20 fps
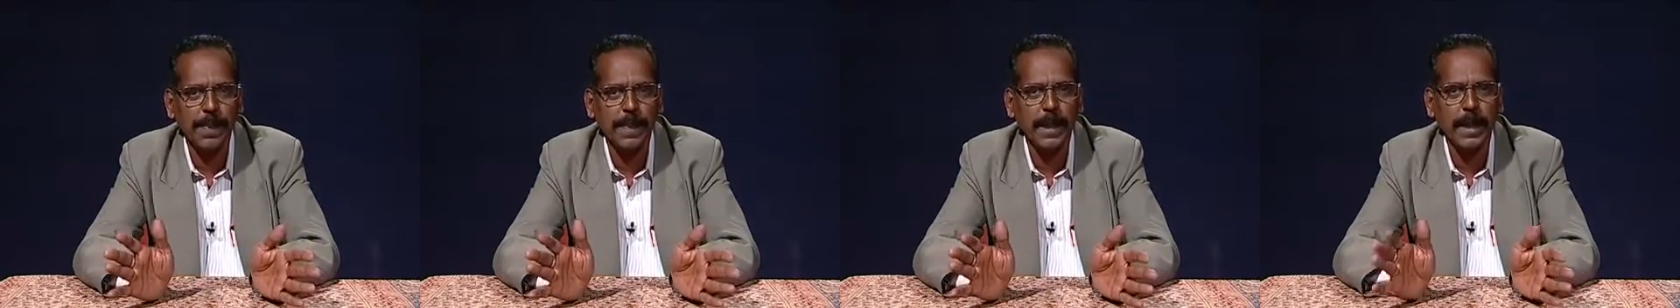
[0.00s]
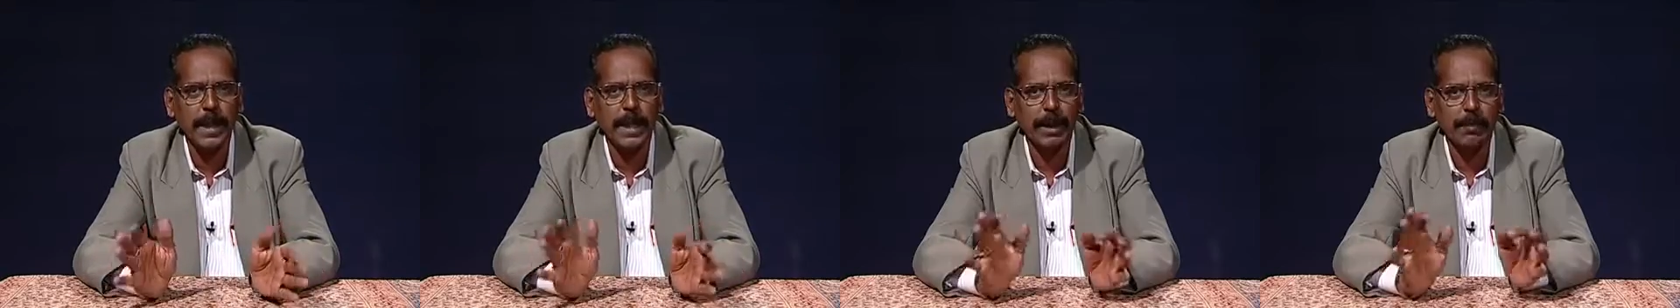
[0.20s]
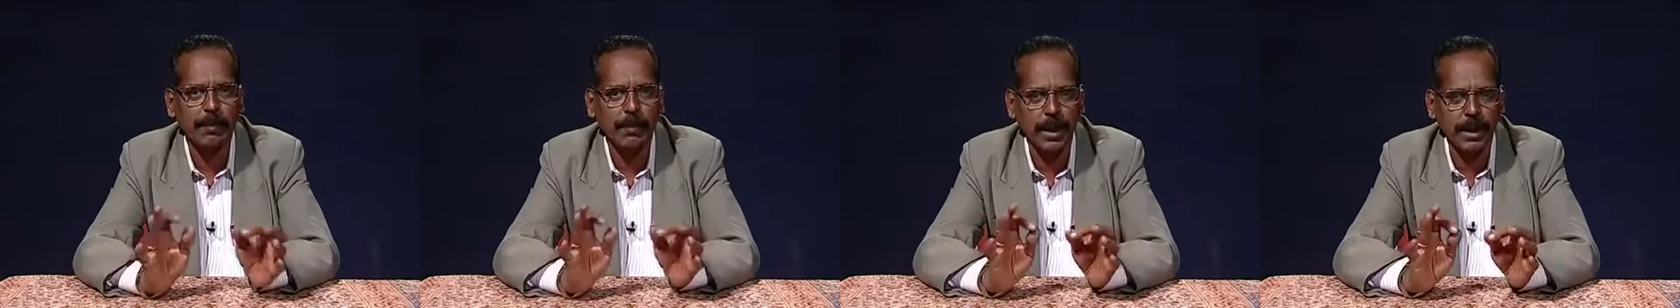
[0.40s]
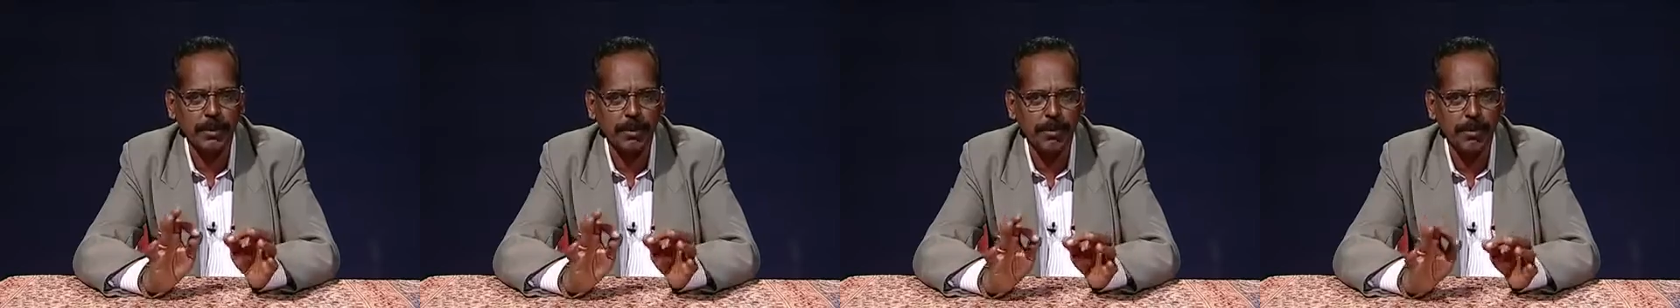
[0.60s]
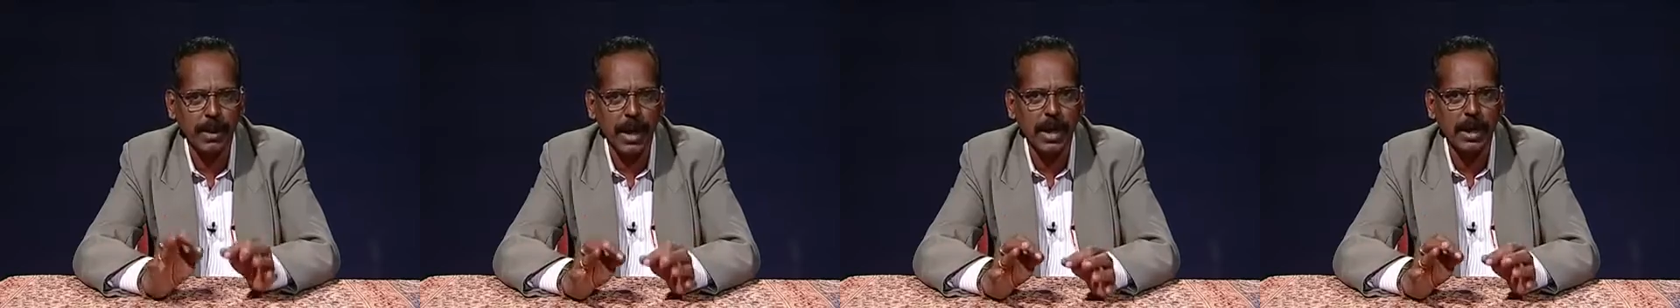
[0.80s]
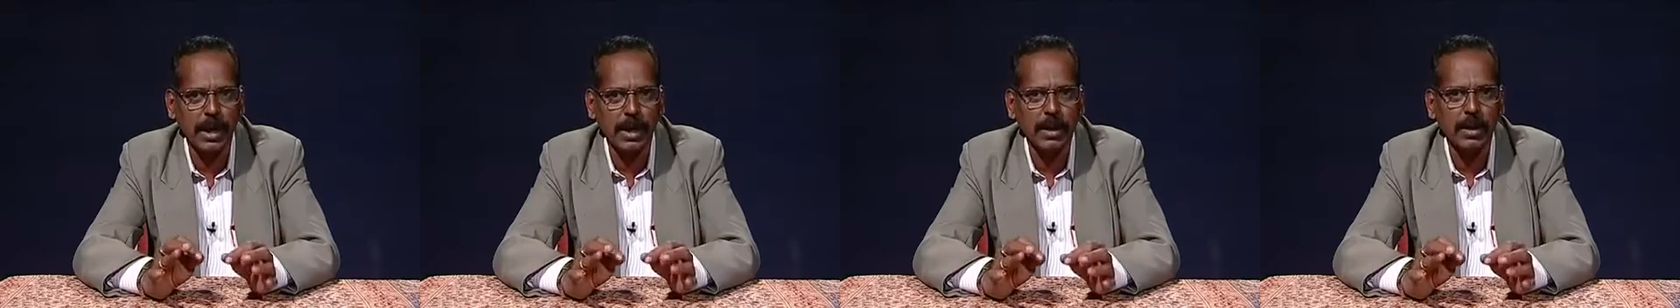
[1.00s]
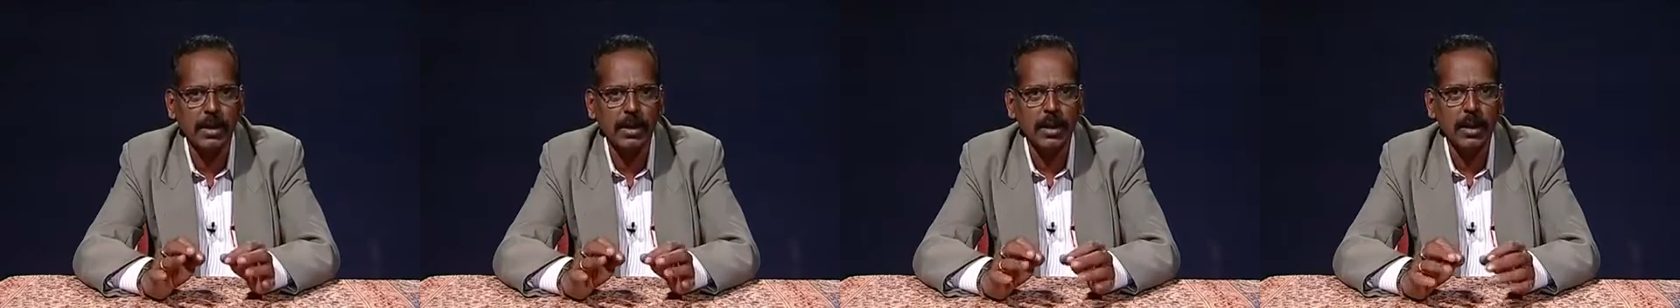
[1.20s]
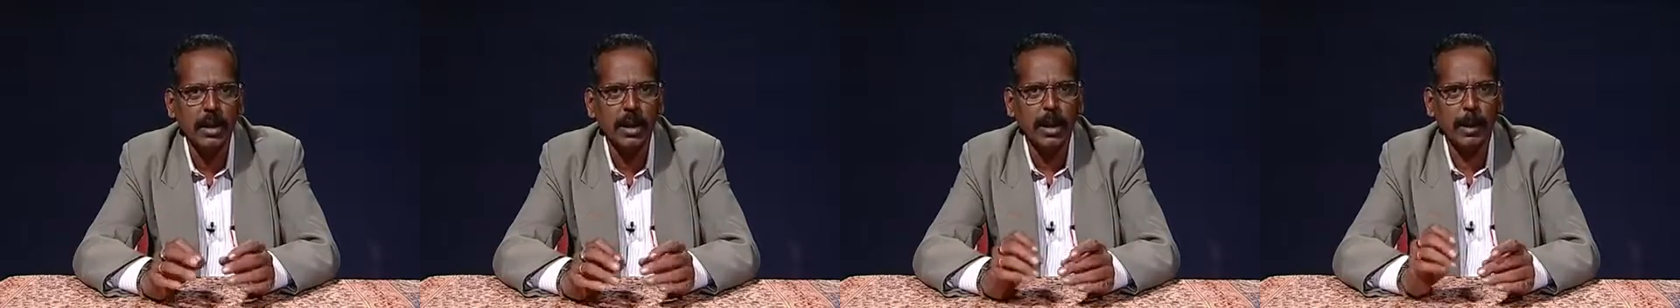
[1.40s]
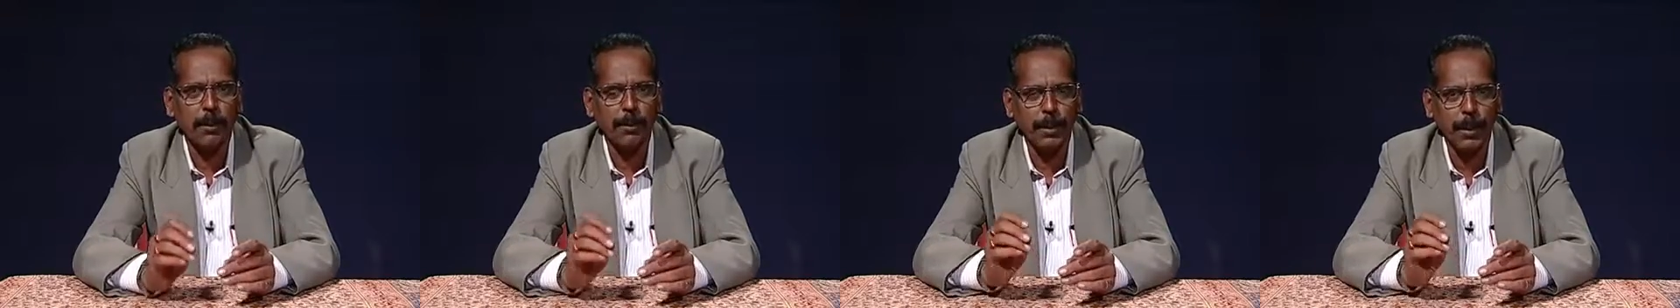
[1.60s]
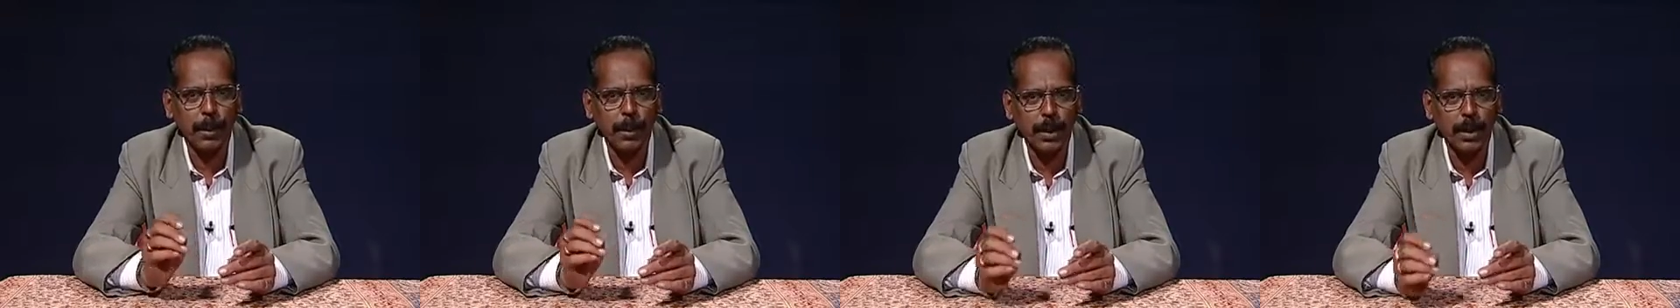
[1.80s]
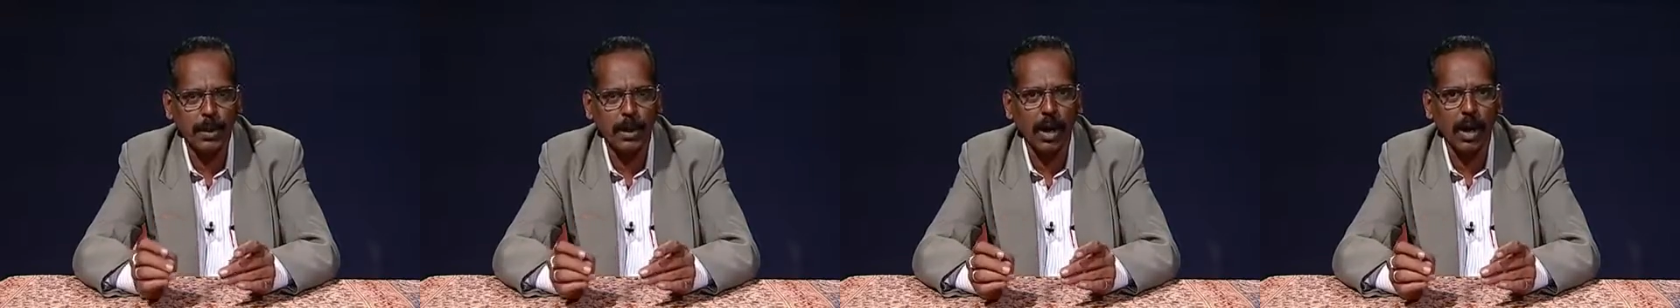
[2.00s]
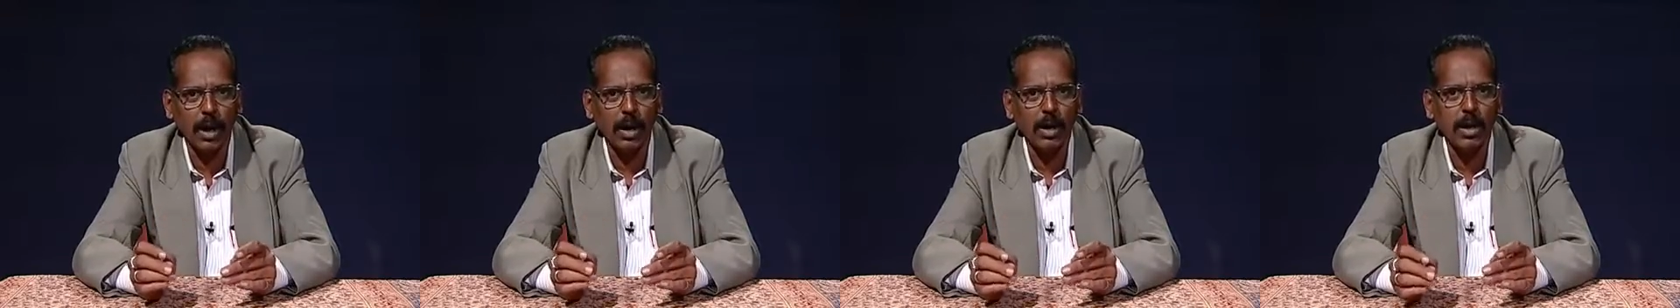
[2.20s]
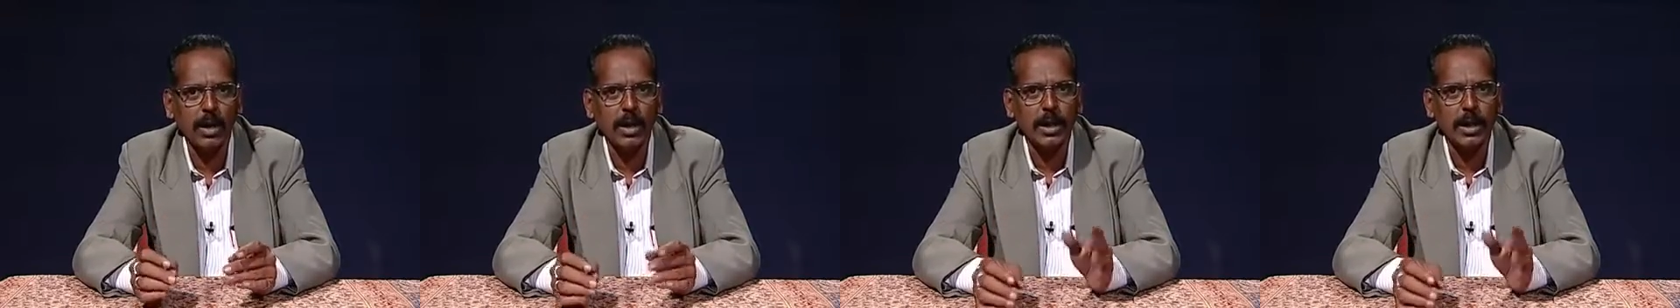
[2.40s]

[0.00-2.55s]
In a brief manner, a protocol